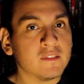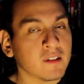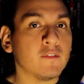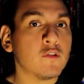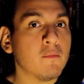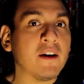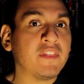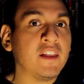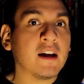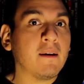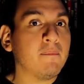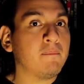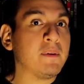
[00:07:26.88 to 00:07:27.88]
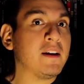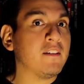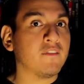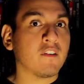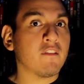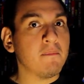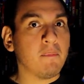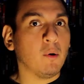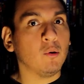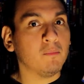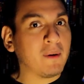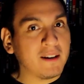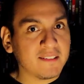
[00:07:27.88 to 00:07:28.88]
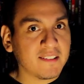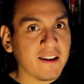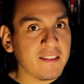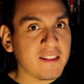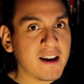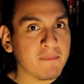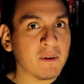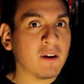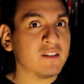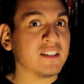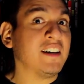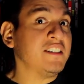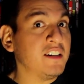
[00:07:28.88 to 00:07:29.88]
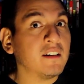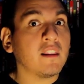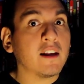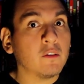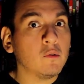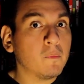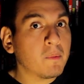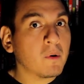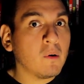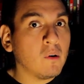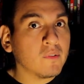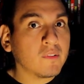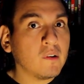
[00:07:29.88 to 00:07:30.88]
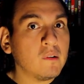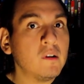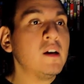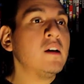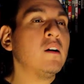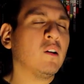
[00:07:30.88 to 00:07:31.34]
Some of you might think I'm being very bold by saying that because I did like Looper also,